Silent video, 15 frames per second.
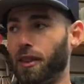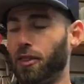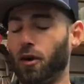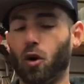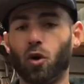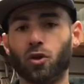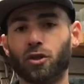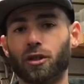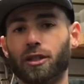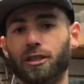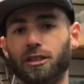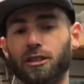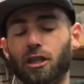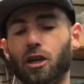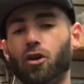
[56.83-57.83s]
The older the
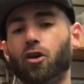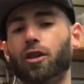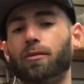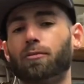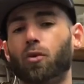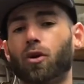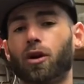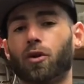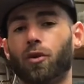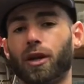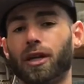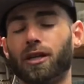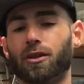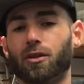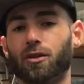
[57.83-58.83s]
snow, the more
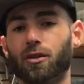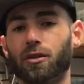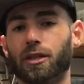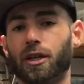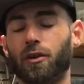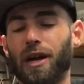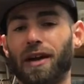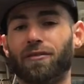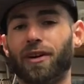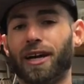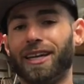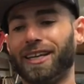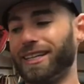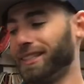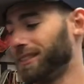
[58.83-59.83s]
critical the
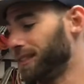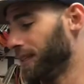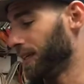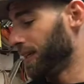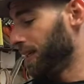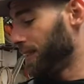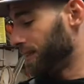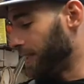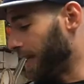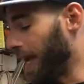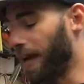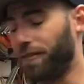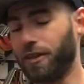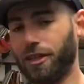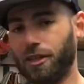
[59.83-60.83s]
graphite is to
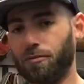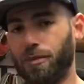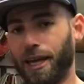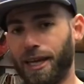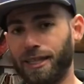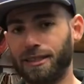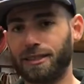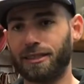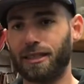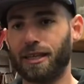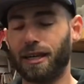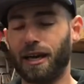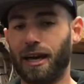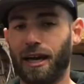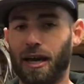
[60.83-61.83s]
have in your base.
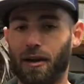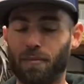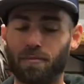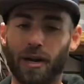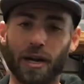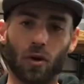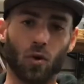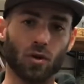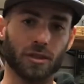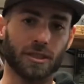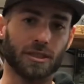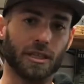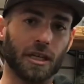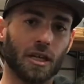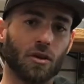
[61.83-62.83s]
By old
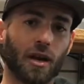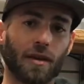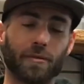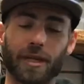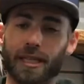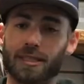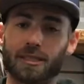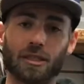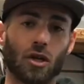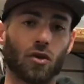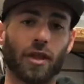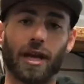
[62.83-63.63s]
snow, I mean snow